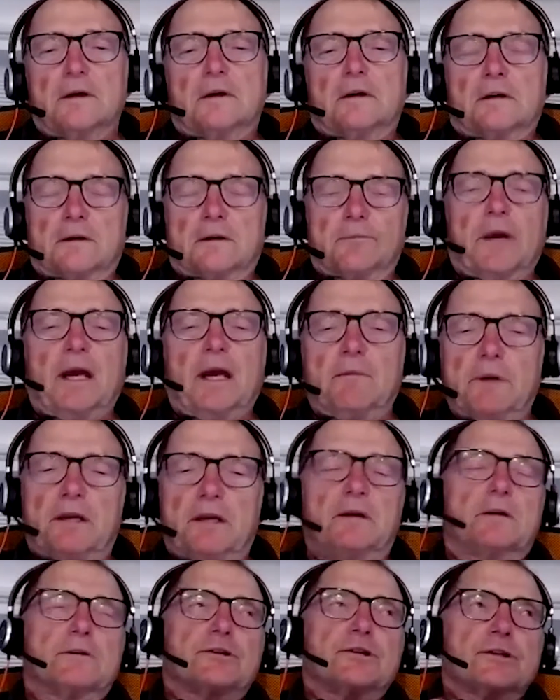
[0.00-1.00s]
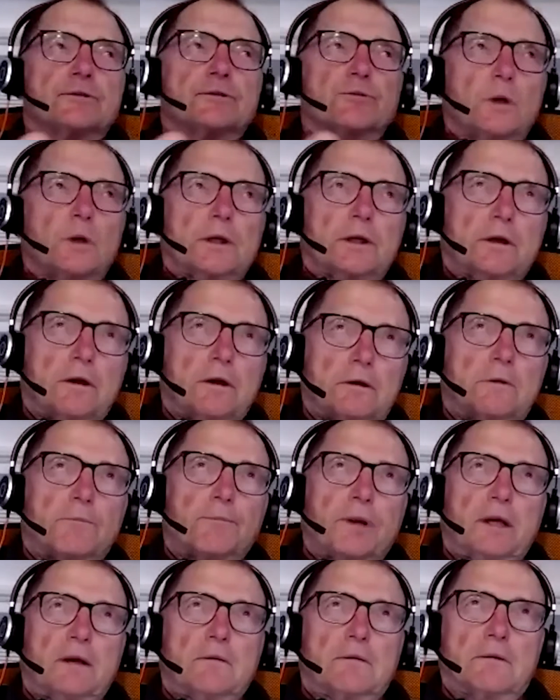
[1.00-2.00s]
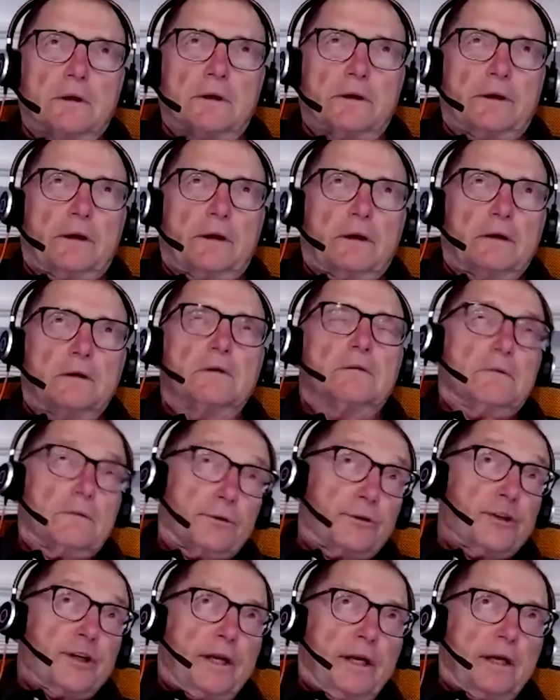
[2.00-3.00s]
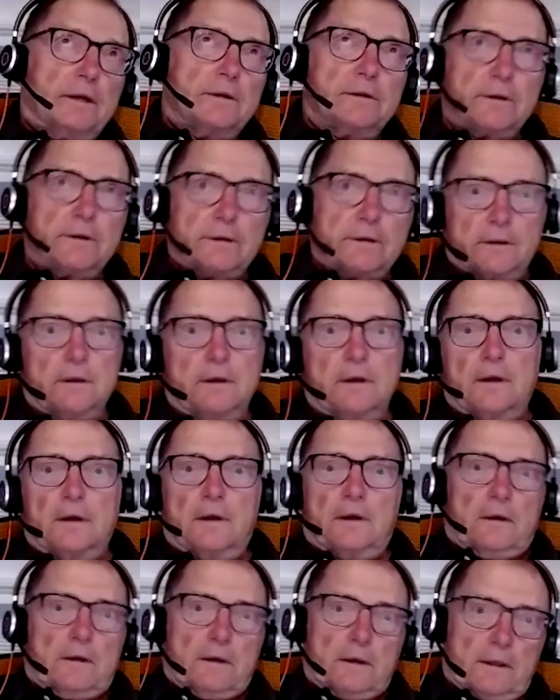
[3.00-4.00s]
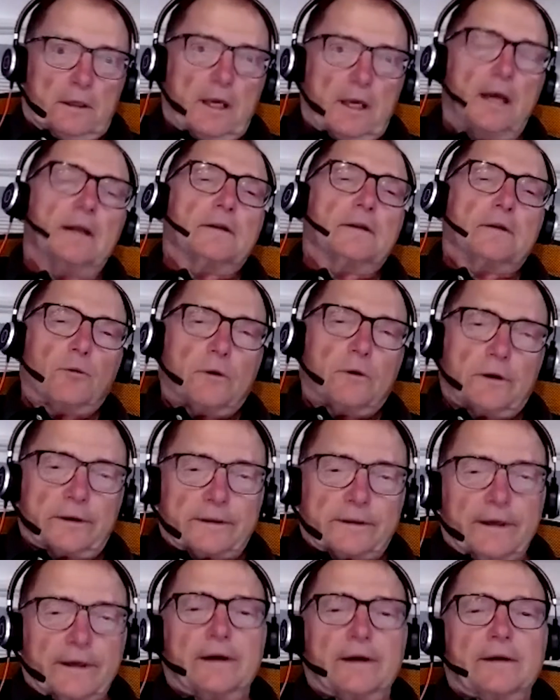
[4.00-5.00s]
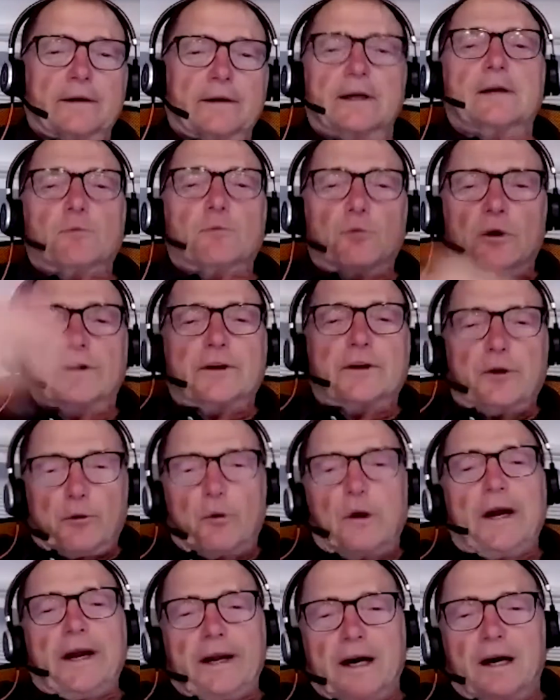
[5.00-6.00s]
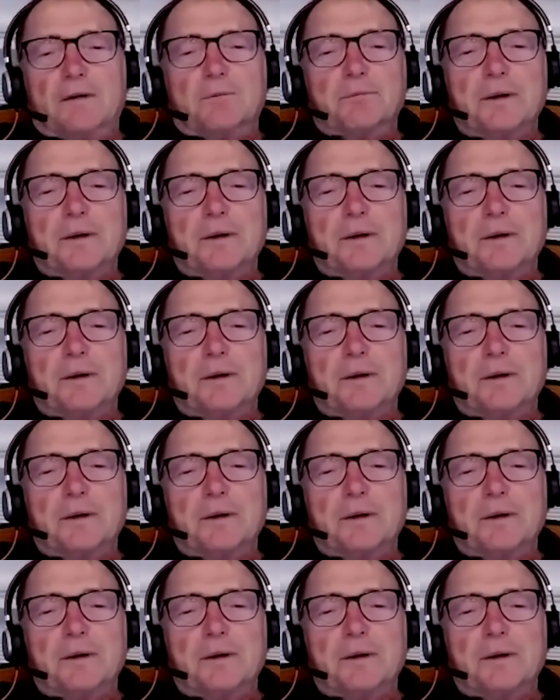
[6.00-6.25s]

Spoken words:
Or maybe you just want to go to Peoria or Chandler and get it to work there and work your way up.